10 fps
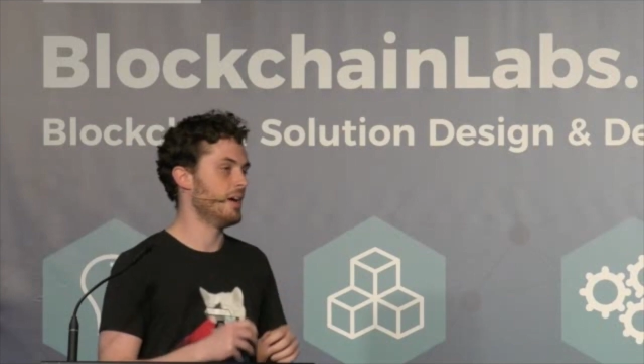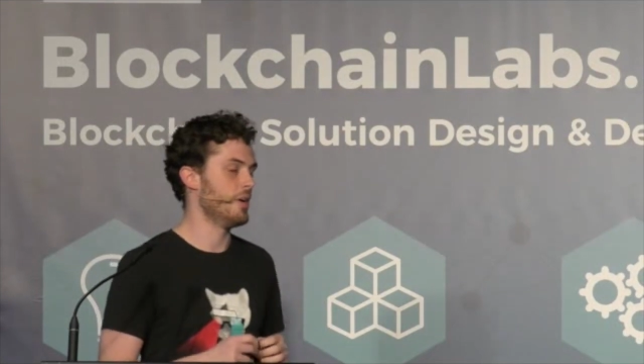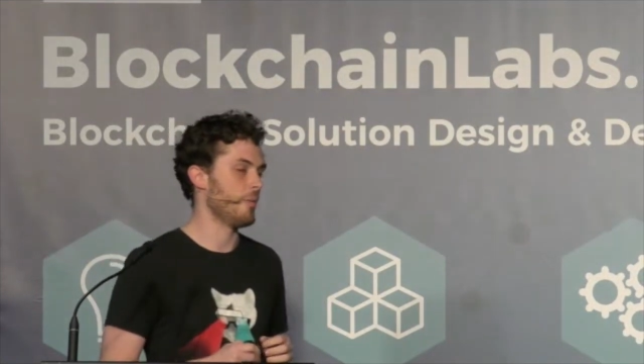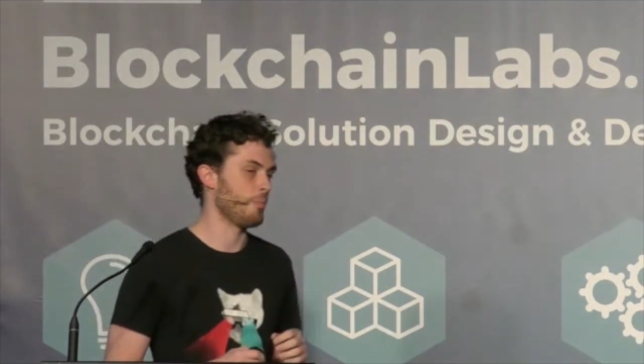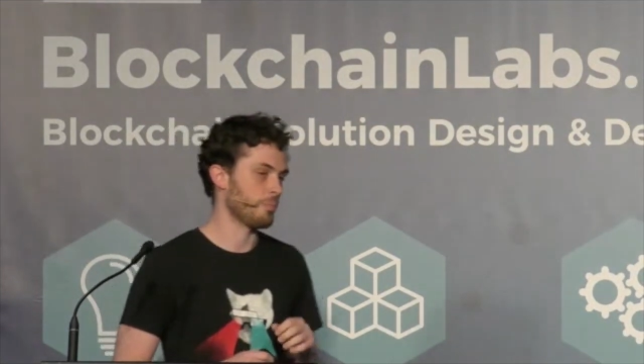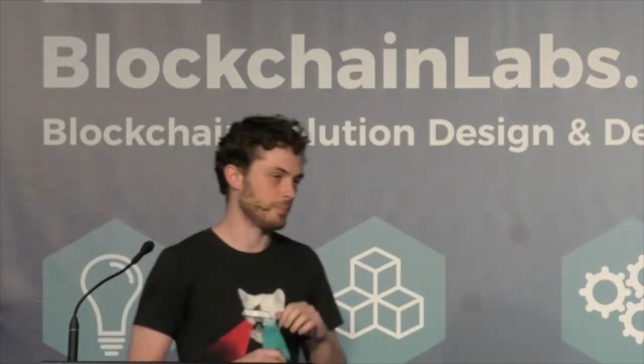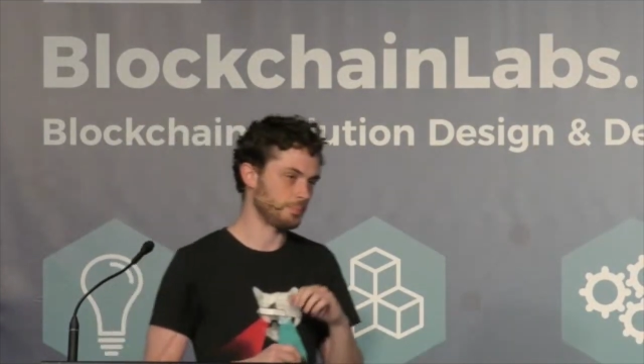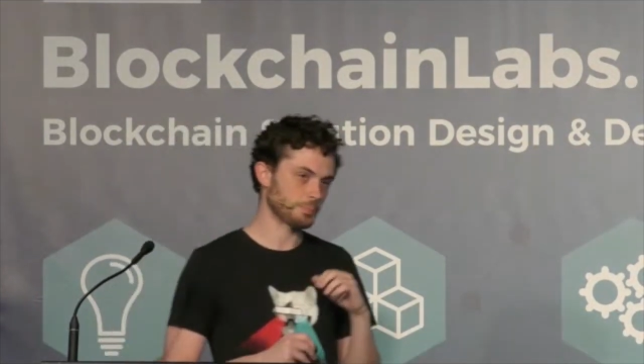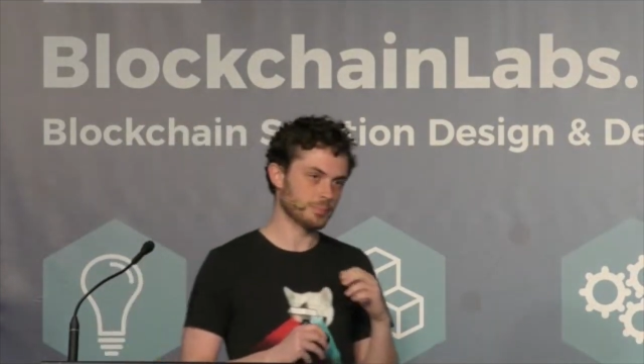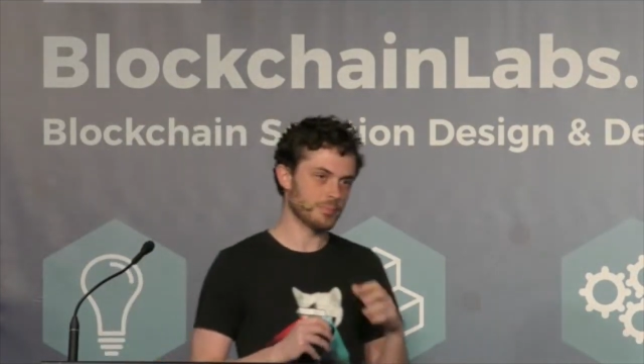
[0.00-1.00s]

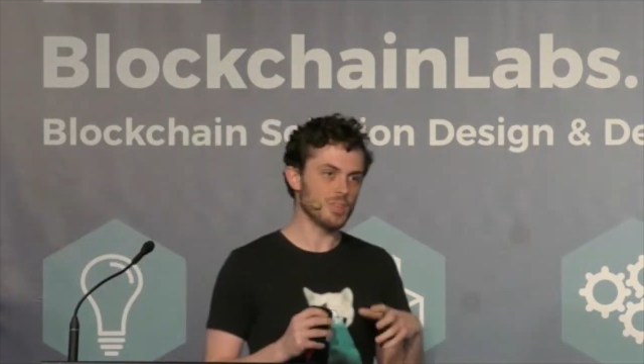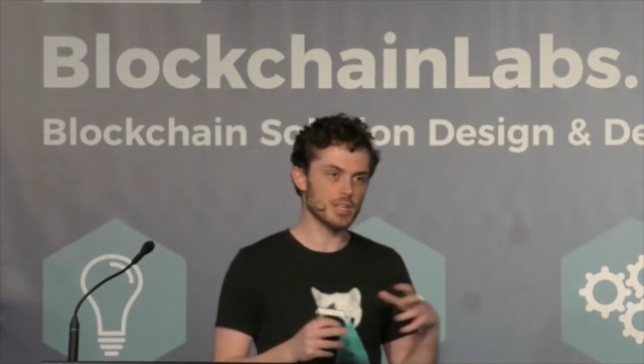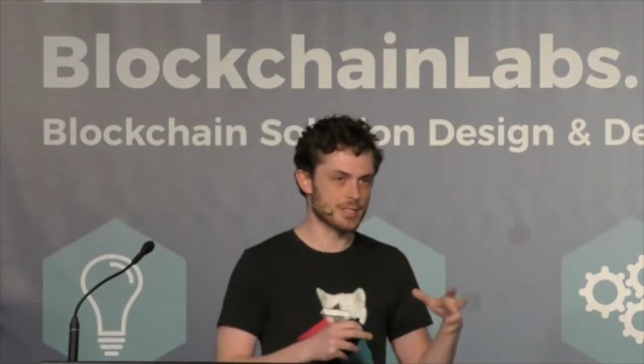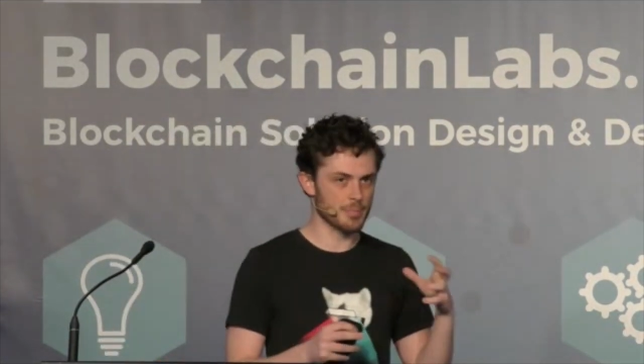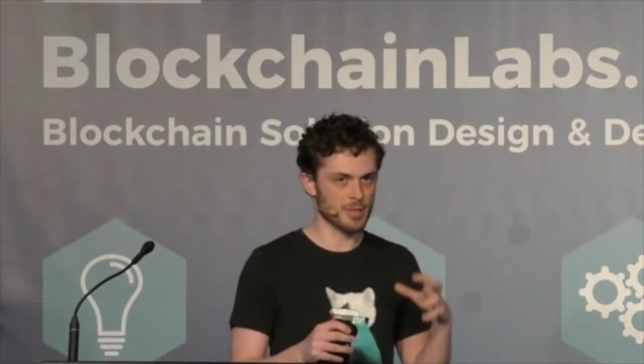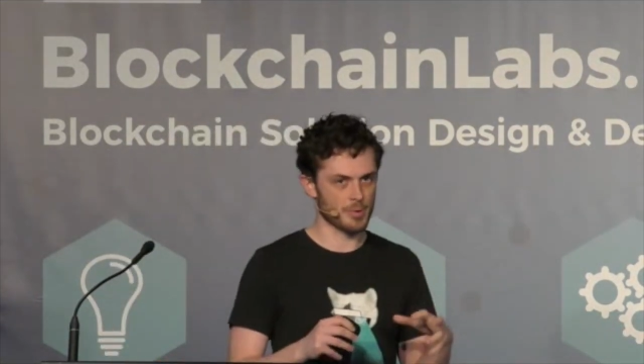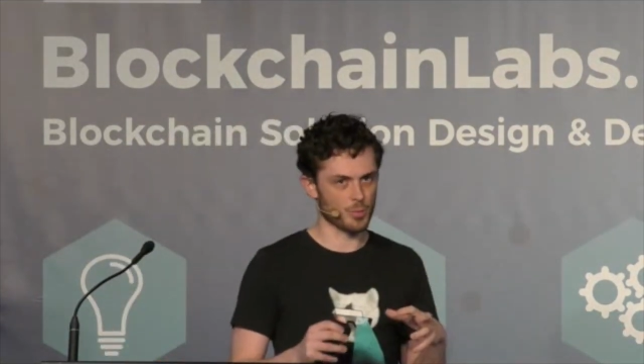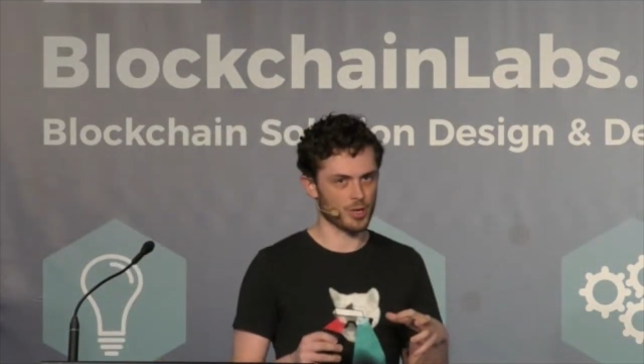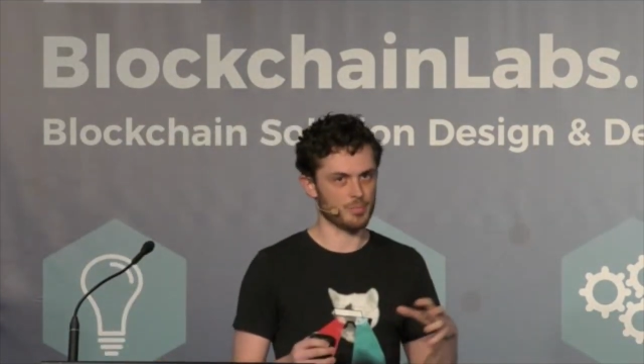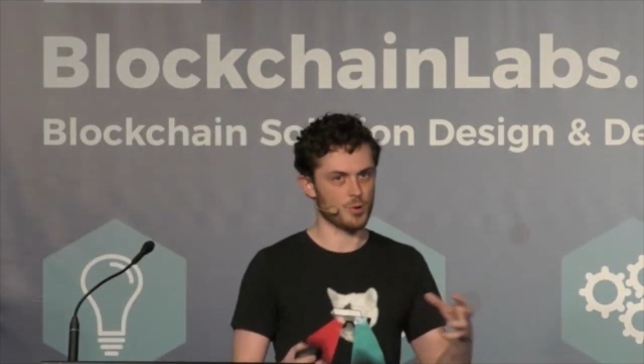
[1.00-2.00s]
Some of them
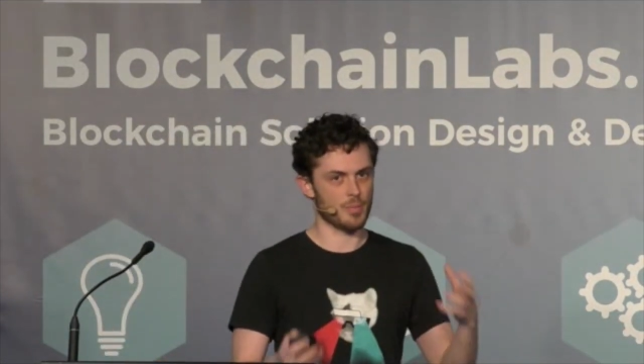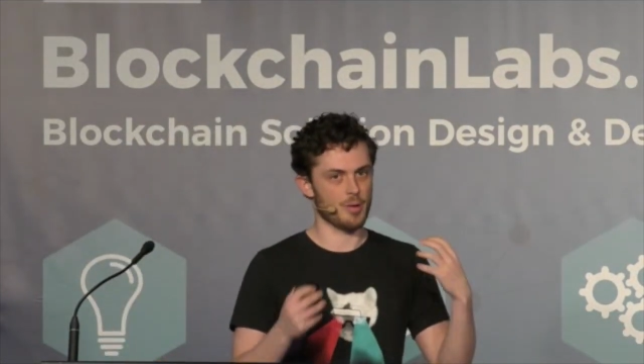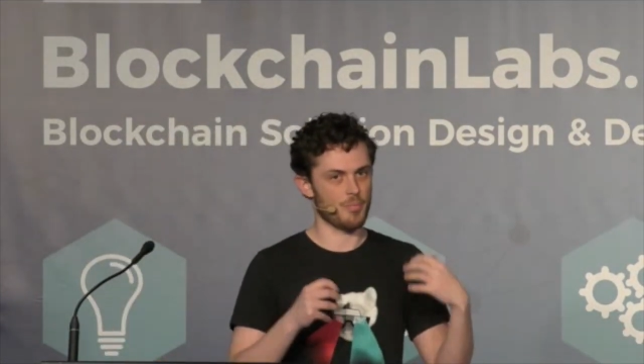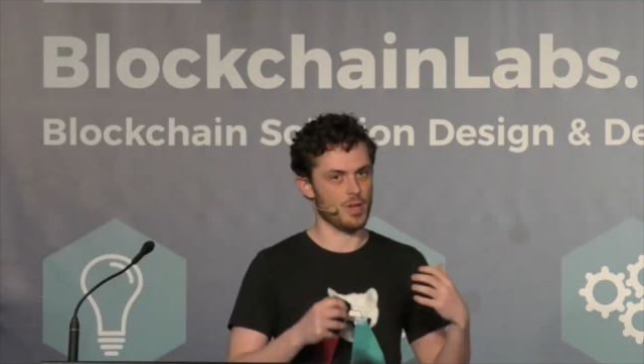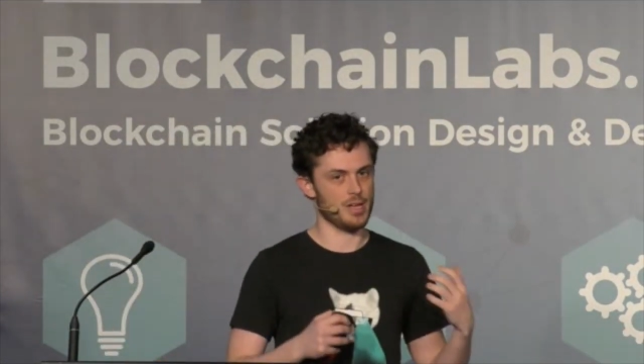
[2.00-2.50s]
are worried more about